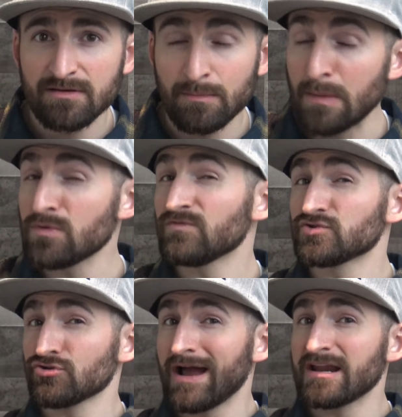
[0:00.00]
Maybe you've
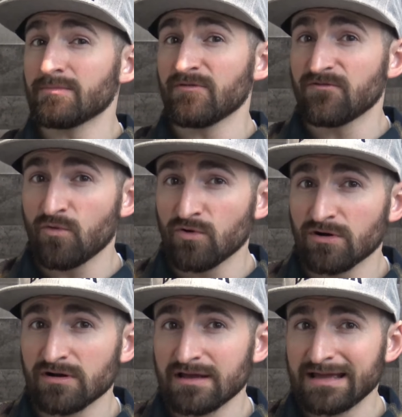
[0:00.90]
tried it
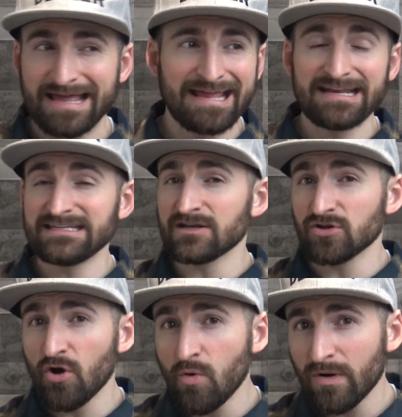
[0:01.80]
before and it didn't
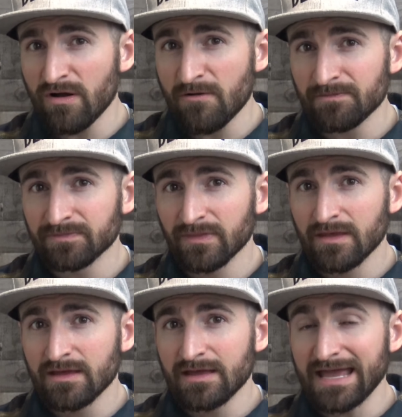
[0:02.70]
go well.
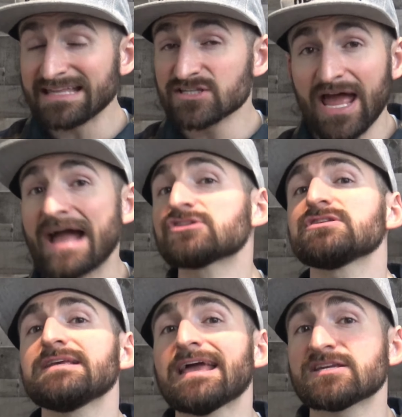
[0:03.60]
It's
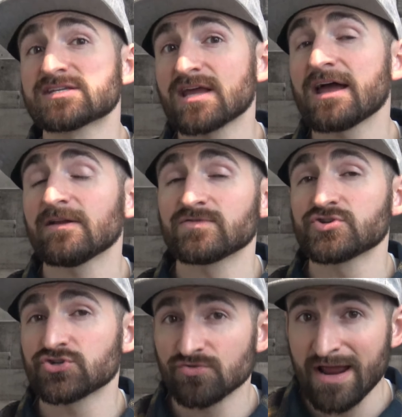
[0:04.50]
actually a sign of
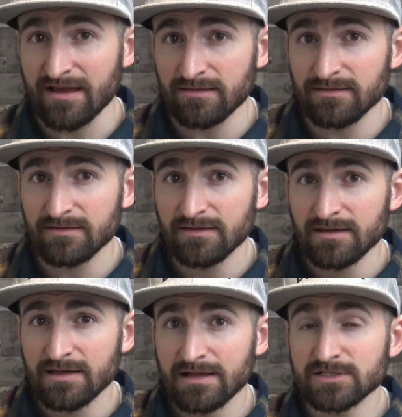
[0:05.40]
strength
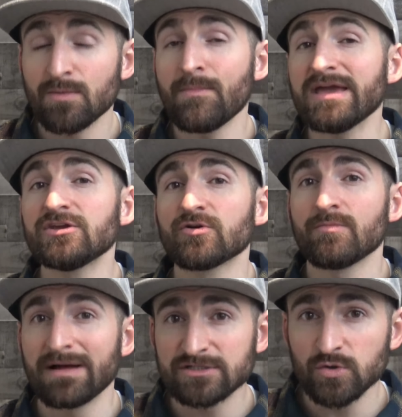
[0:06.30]
to make your
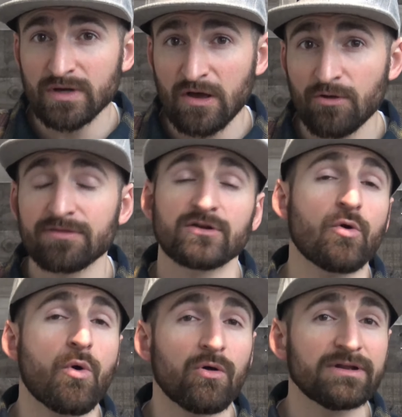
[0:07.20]
mental health and
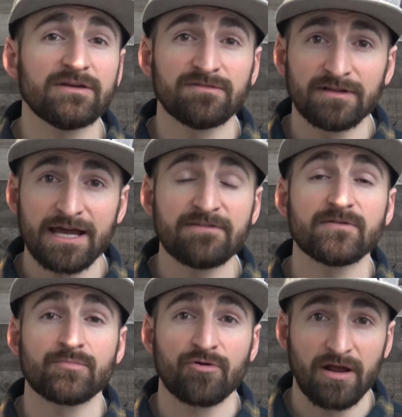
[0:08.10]
quality of life
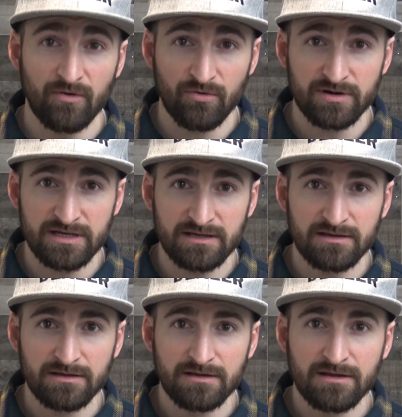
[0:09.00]
a priority.
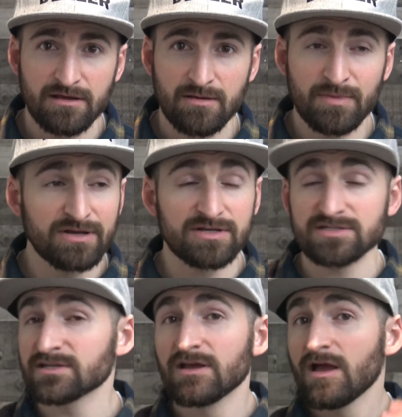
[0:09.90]

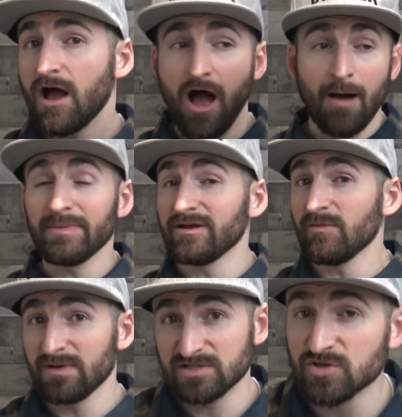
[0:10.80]
Because I'm gonna go
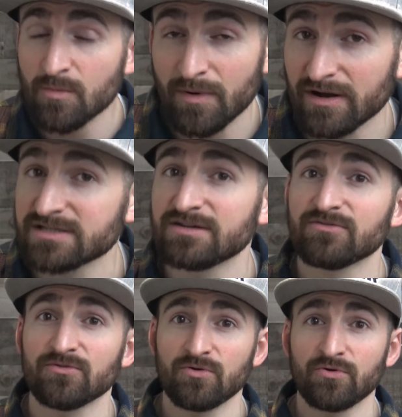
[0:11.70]
my soapbox
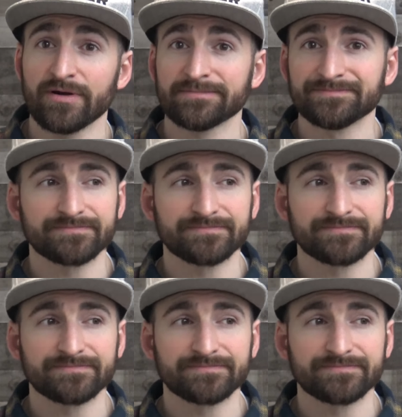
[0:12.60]
here real quick.